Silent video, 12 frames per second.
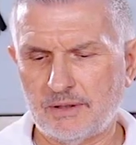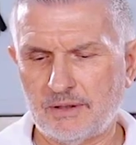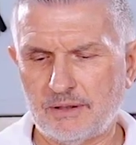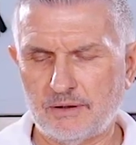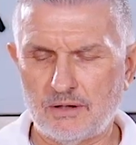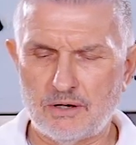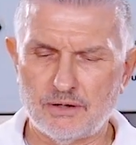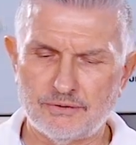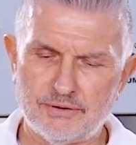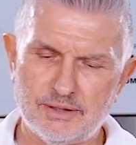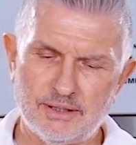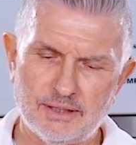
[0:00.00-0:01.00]

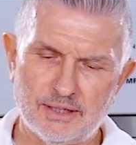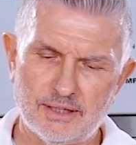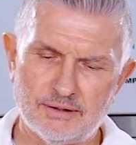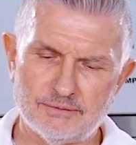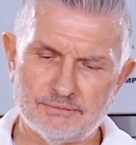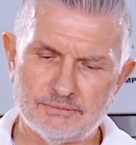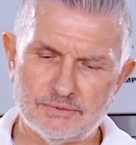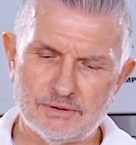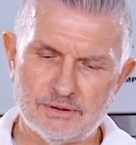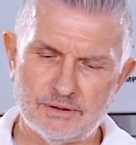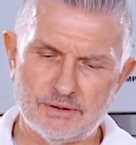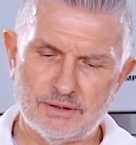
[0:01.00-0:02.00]
along the
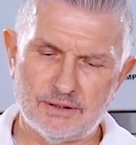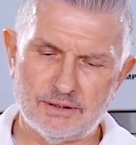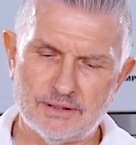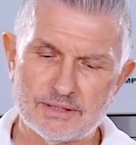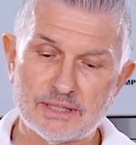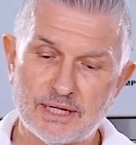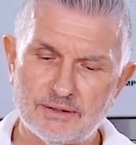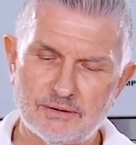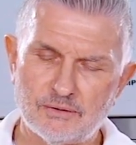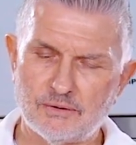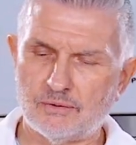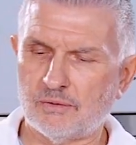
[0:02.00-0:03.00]
inside,
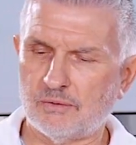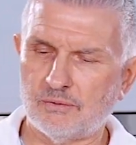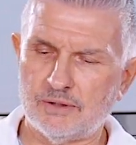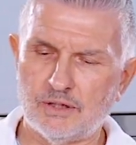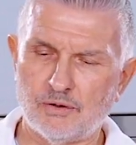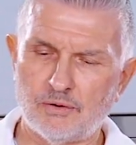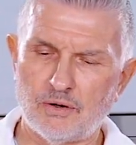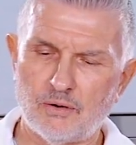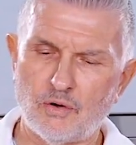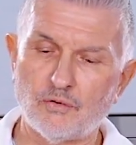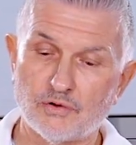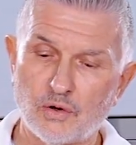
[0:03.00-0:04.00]
or
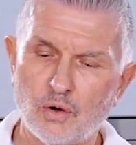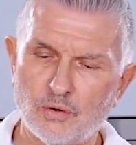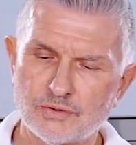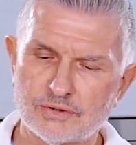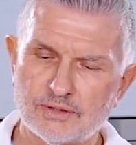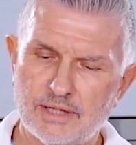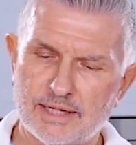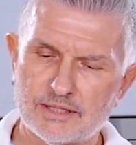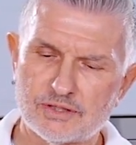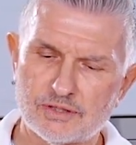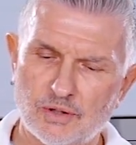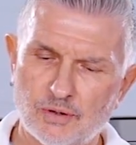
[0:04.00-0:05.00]
over the hose like
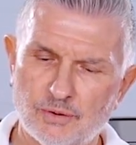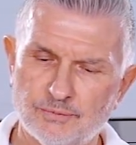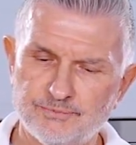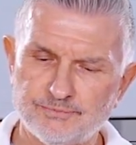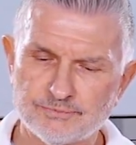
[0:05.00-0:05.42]
so,